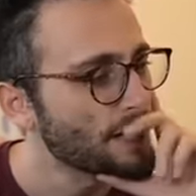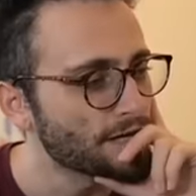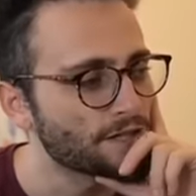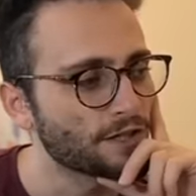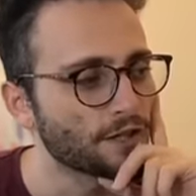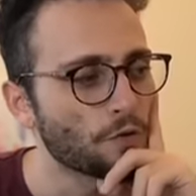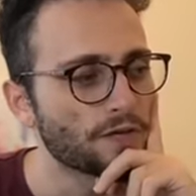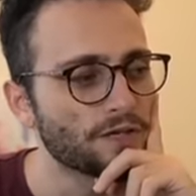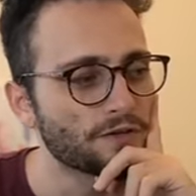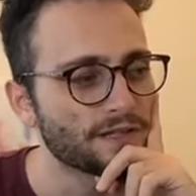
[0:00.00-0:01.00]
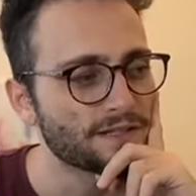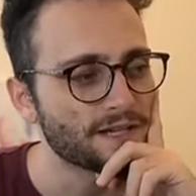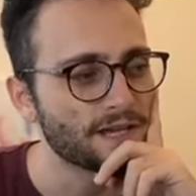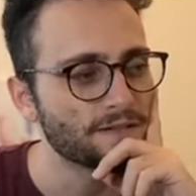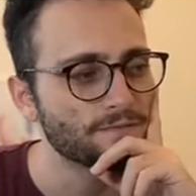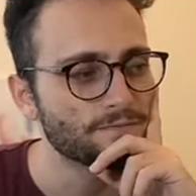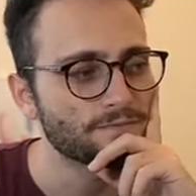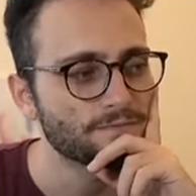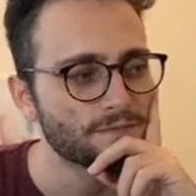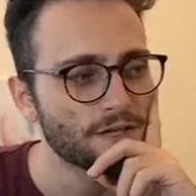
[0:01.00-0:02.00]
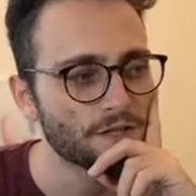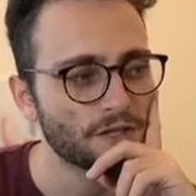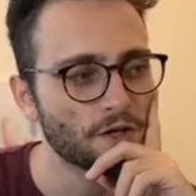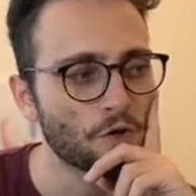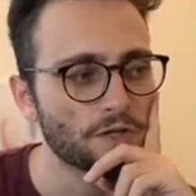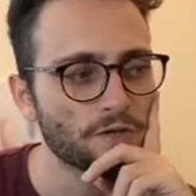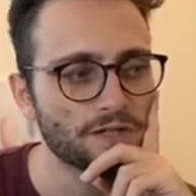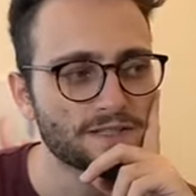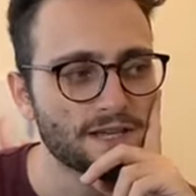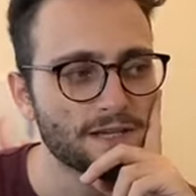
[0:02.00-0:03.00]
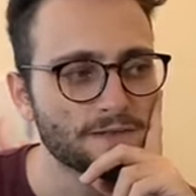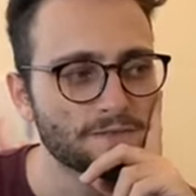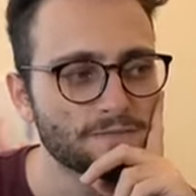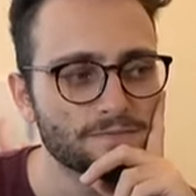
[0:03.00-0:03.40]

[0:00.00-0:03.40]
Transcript: Is it going to go here and get taken? Is it going to go here and get taken?